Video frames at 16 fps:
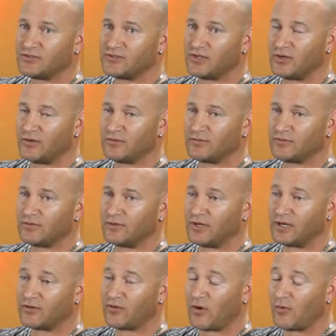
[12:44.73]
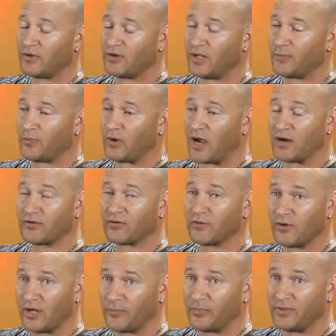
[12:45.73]
So growing up where I
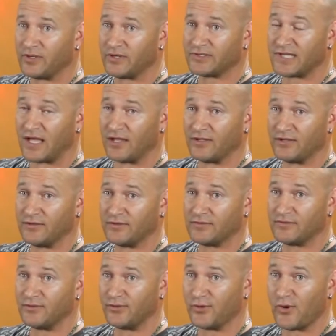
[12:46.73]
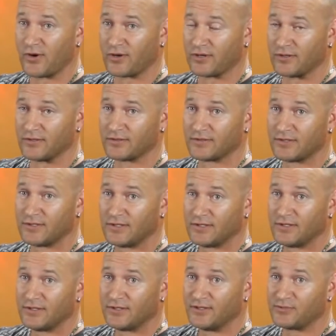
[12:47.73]
grew up, being Italian, New Yorker,
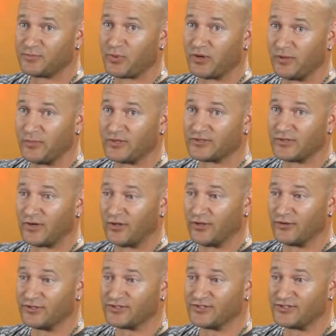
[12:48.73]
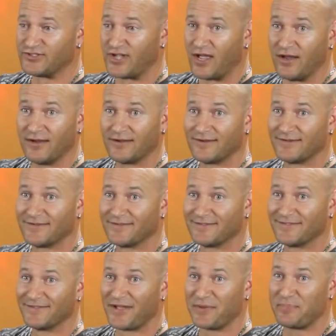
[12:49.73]
is pretty much all there is to say.
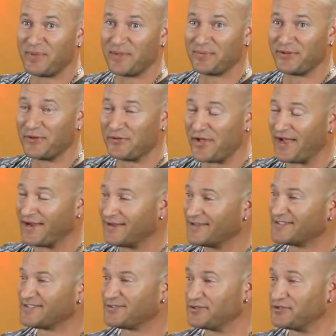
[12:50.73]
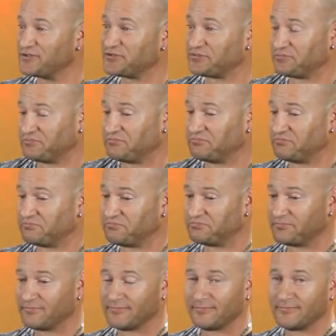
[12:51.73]
A lot of people don't like us because
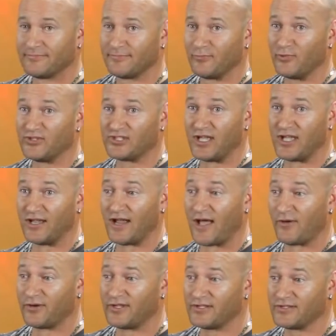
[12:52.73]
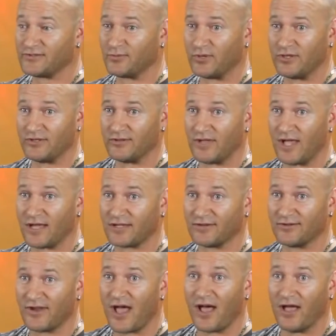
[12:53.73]
we say it how it is, whether you like it
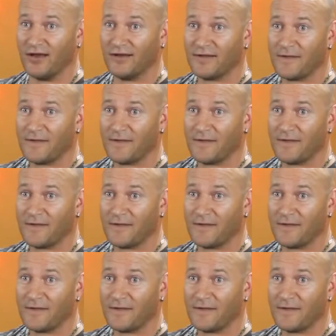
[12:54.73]
or not.